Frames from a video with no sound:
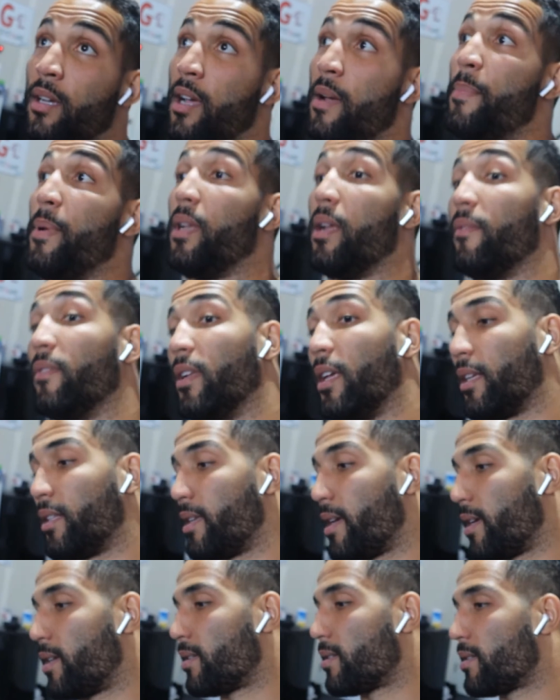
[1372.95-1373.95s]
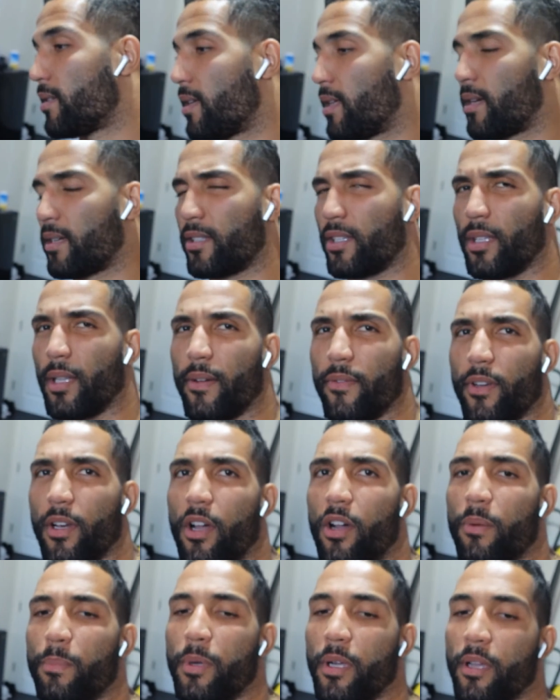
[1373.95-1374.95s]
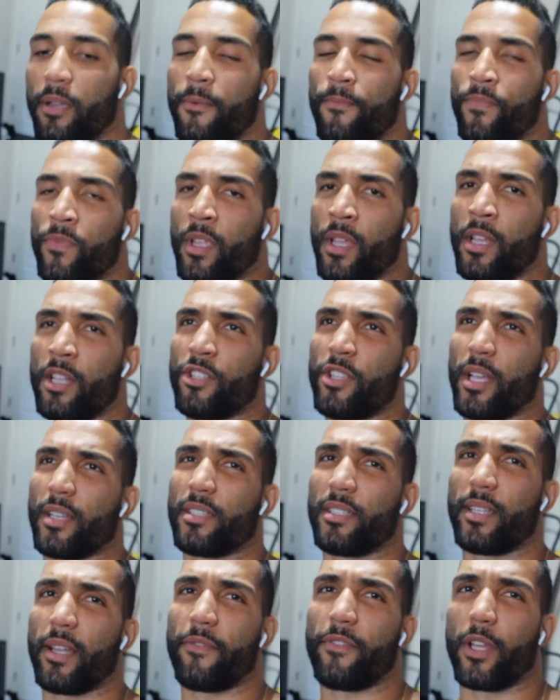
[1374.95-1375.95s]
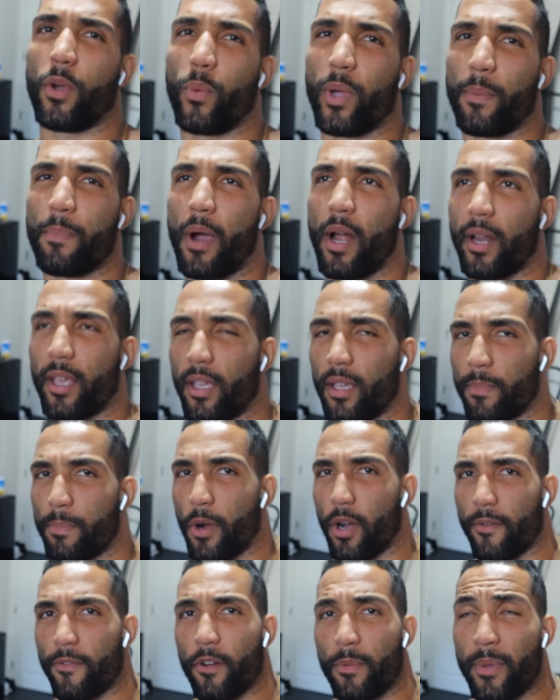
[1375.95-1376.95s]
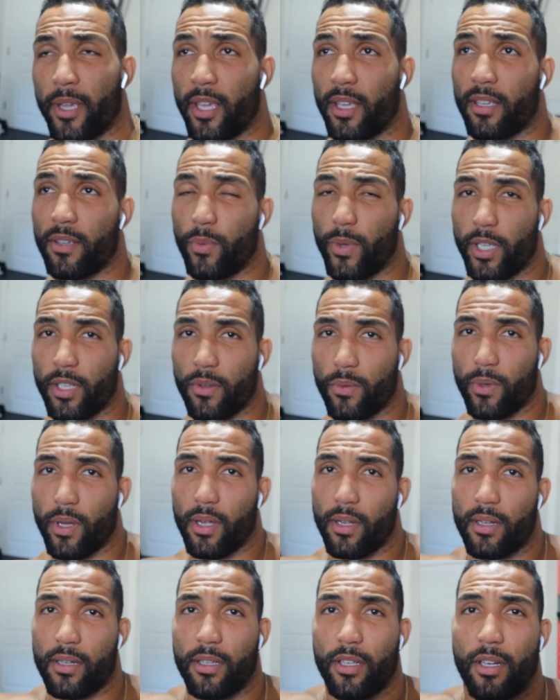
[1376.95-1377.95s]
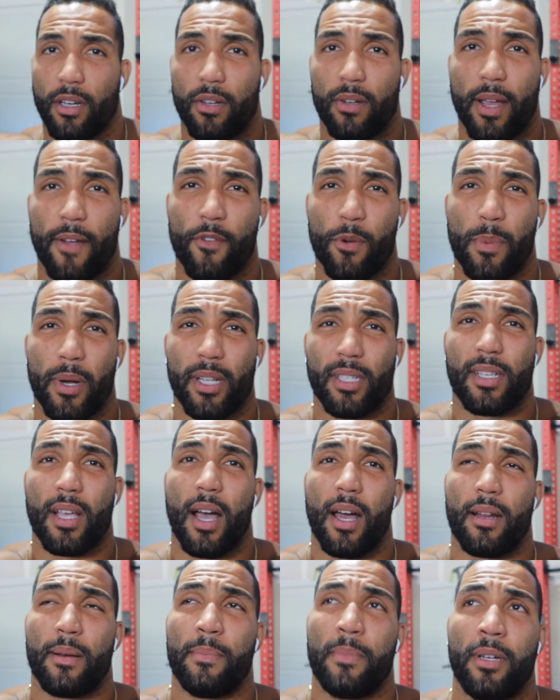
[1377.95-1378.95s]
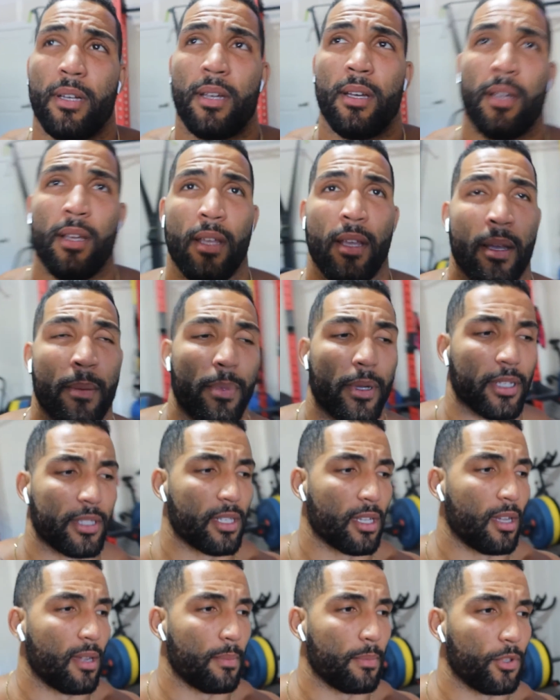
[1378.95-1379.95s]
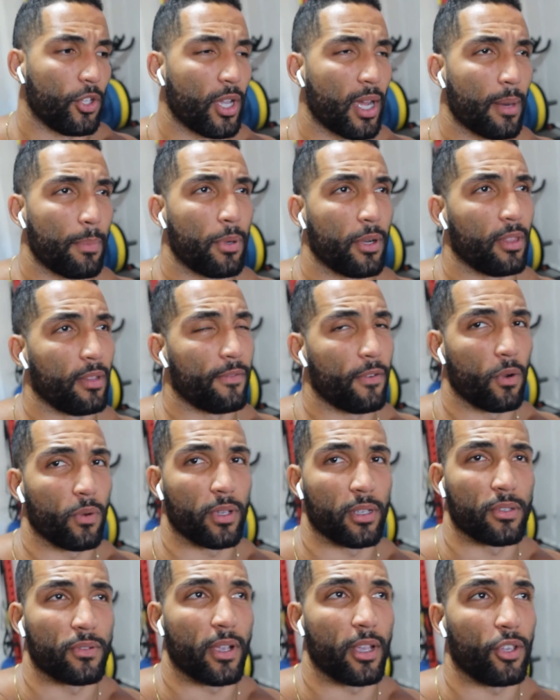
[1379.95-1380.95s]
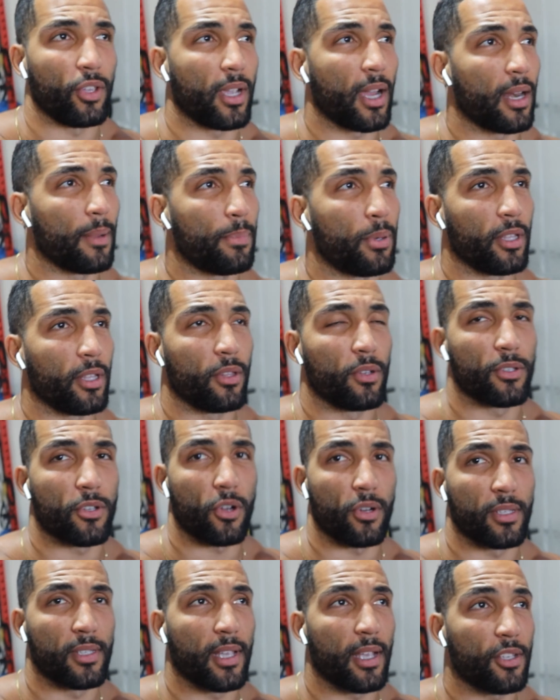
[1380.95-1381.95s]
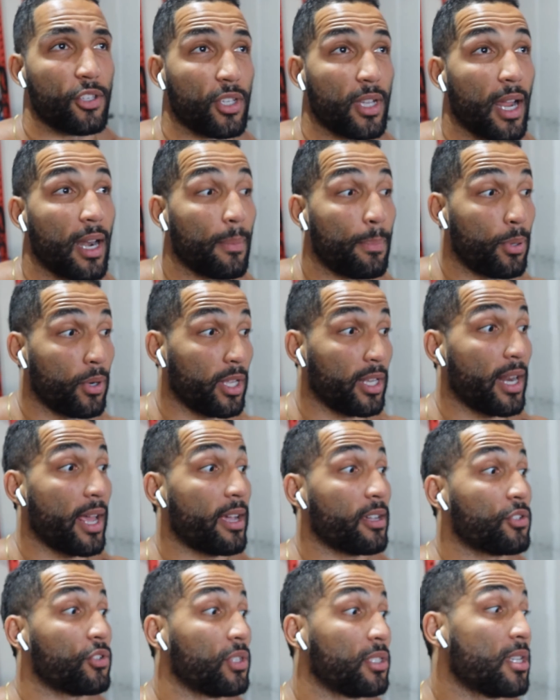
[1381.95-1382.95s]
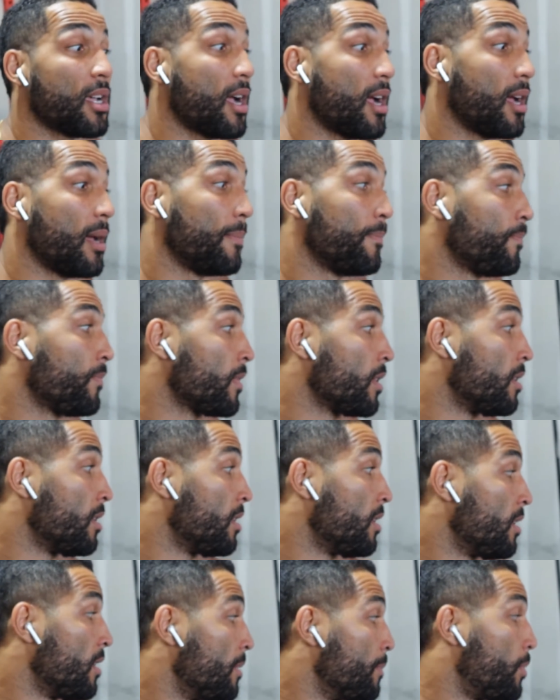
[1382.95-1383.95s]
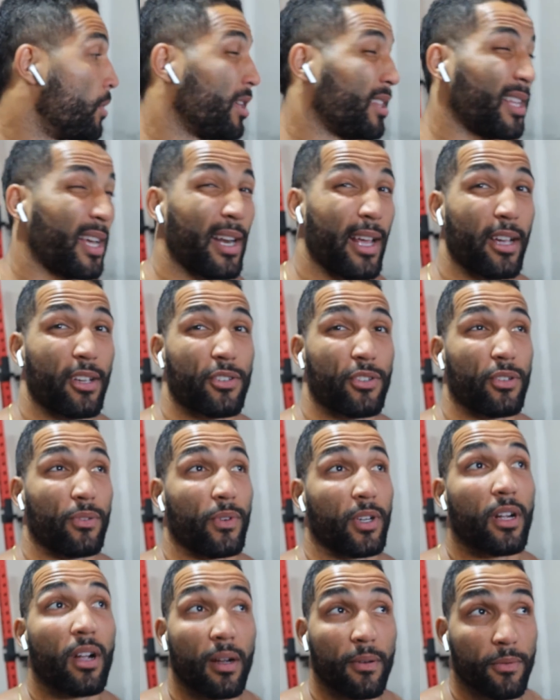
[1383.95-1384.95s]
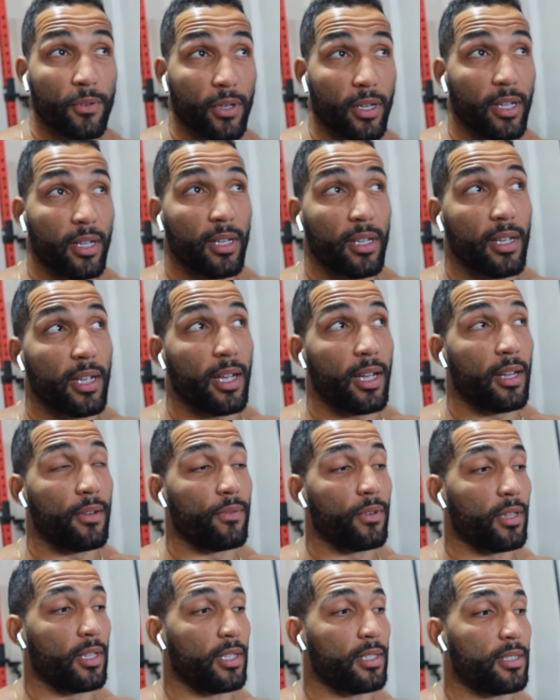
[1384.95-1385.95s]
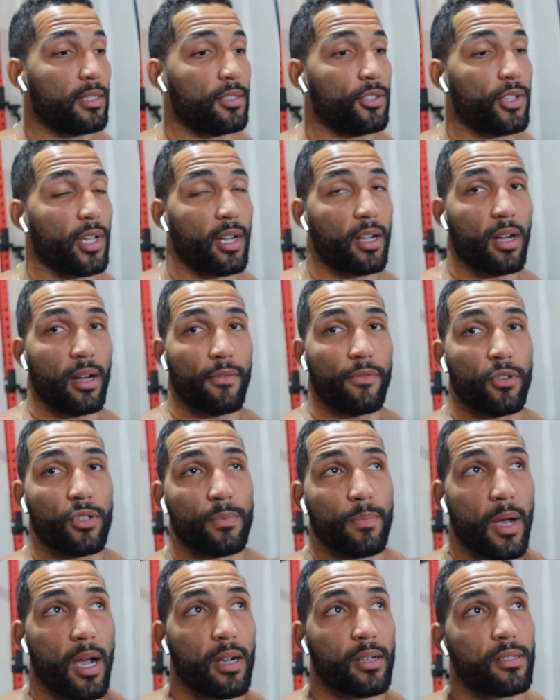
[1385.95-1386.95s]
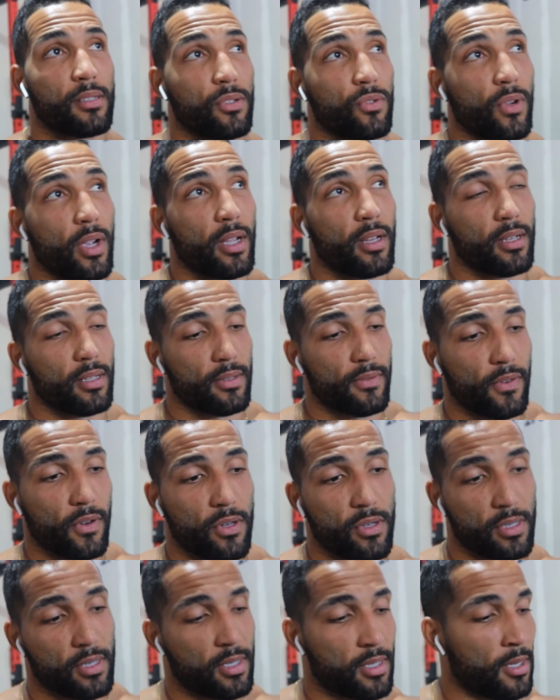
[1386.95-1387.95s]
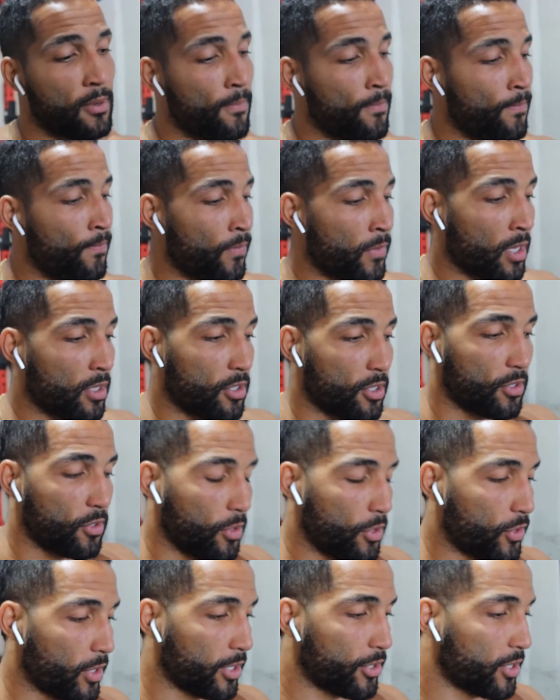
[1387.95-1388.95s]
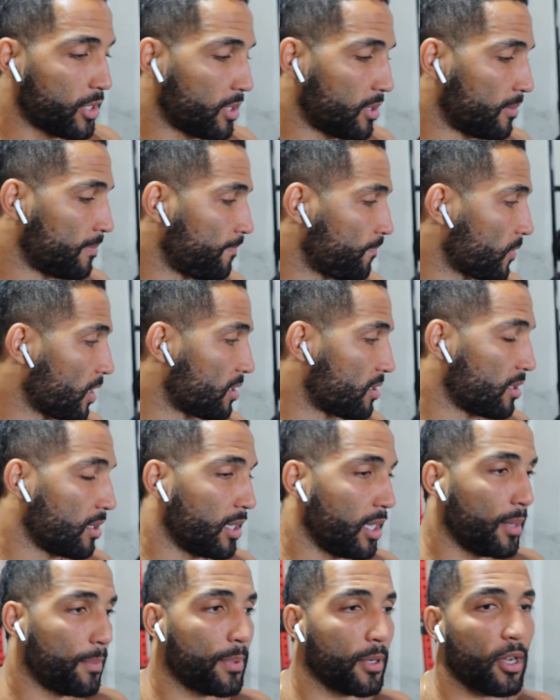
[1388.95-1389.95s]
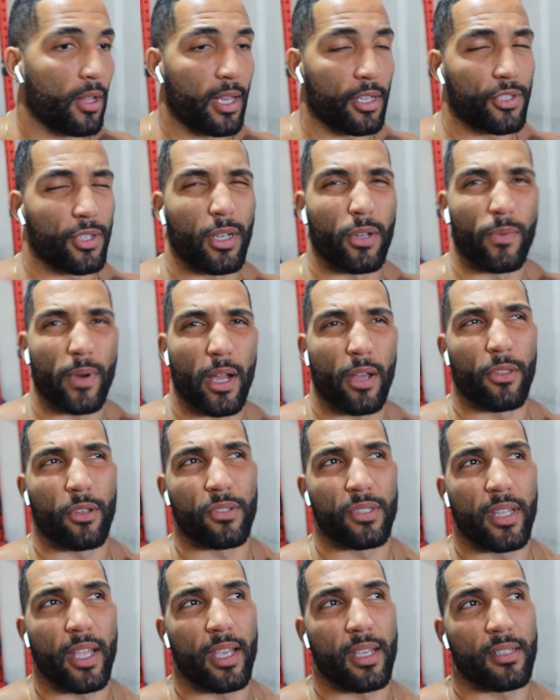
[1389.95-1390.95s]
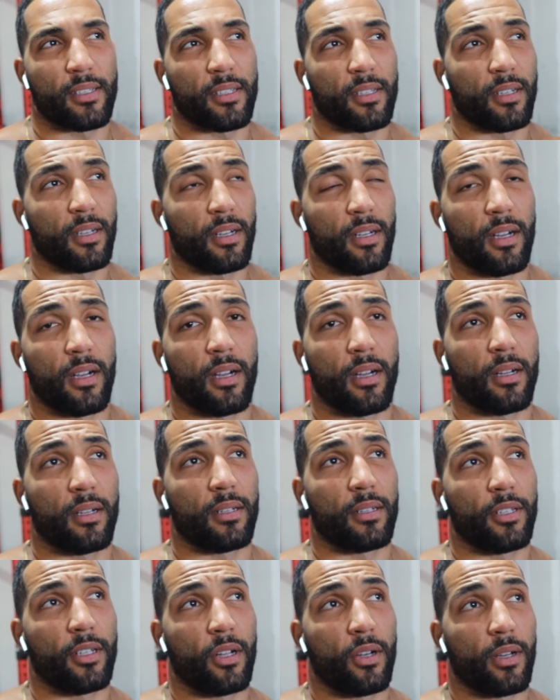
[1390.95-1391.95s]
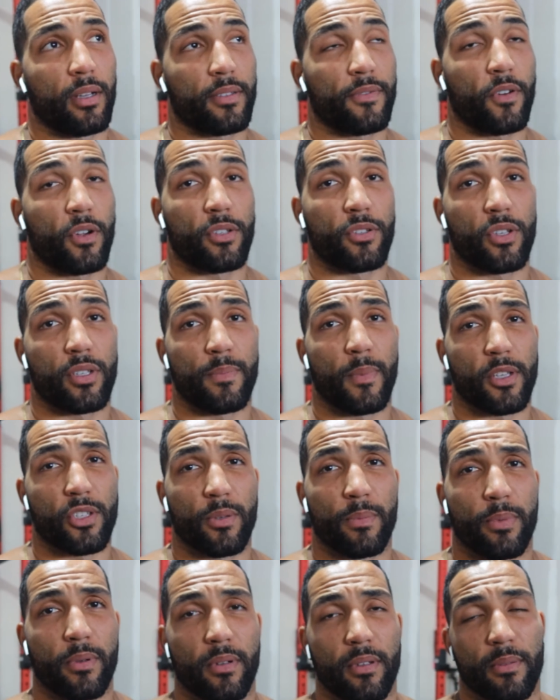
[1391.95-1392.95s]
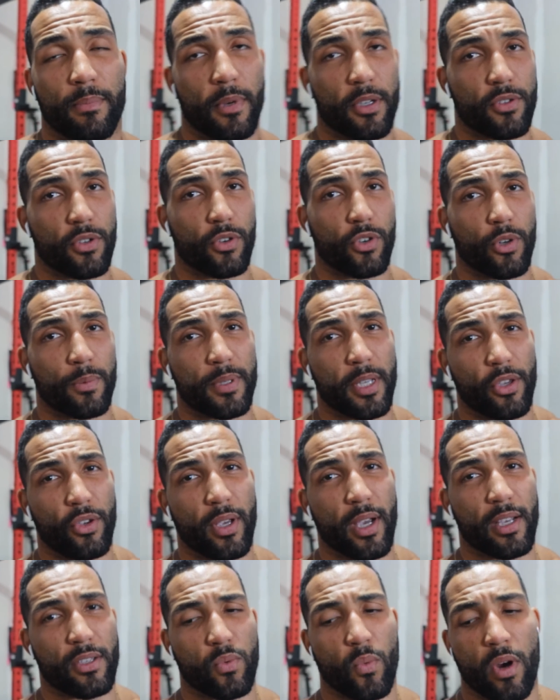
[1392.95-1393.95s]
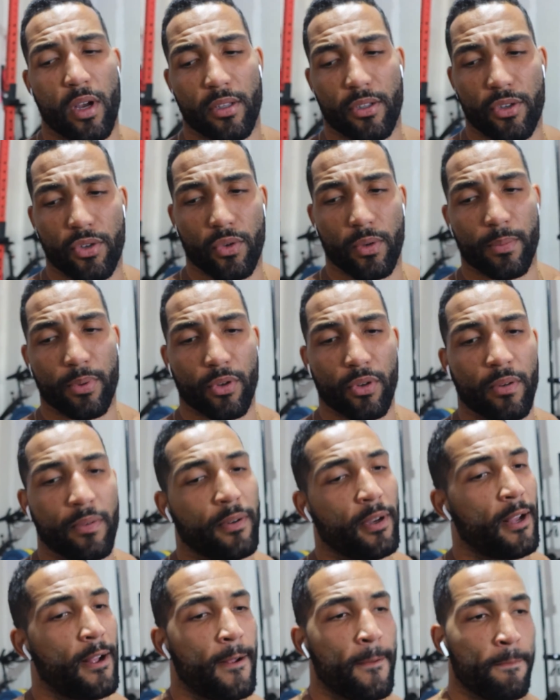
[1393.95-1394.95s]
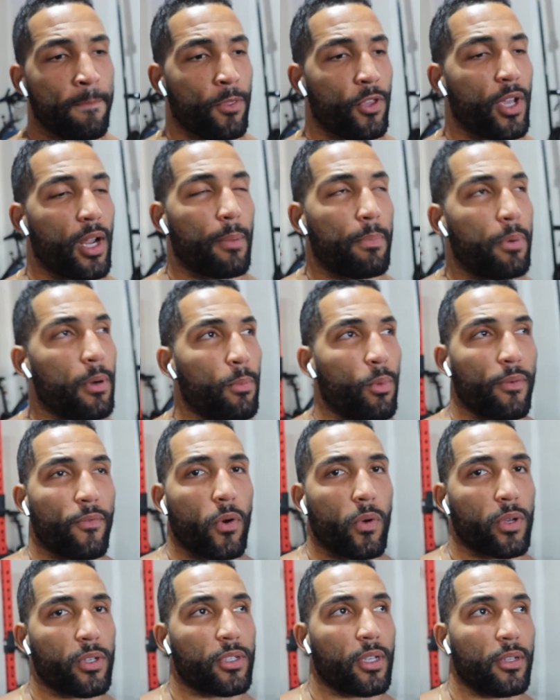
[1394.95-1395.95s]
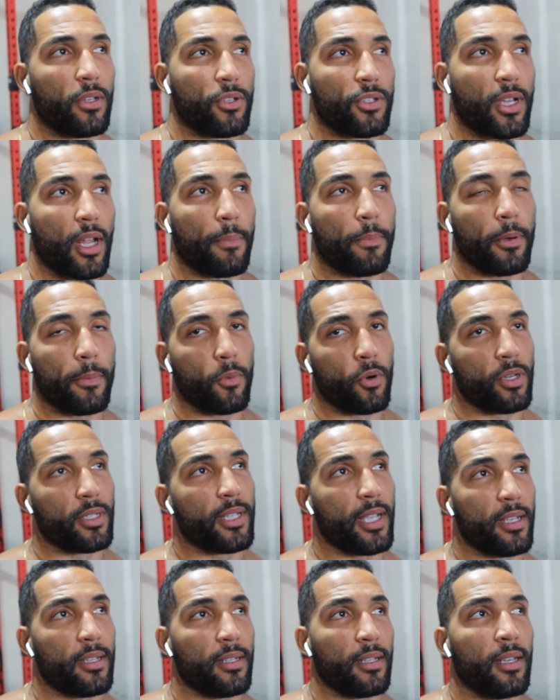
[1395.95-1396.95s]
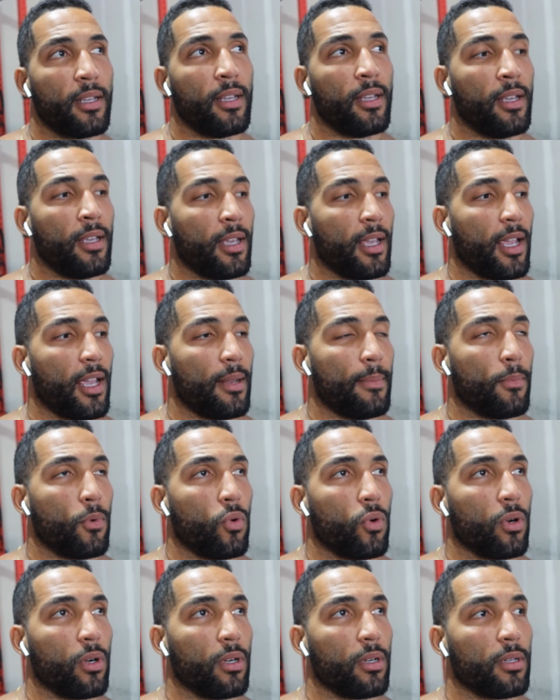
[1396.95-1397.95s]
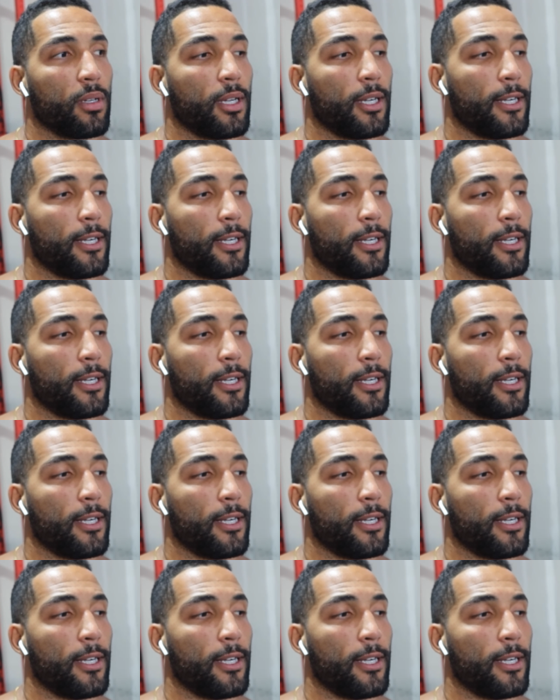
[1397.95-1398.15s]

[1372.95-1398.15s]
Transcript: Been loving leg days. I actually love it all, but chest is definitely a weak body part for me. We're everybody's got them, but you got to put in the focus, right? You got to those hard sets. You got to put in extra time, put in that extra recovery, and really check off those boxes, right? As far as just nutrition, sleep, and all that shit around those days. As far as those muscle groups that you guys want to improve, you got to put more focus on those. You got to put more intent and more.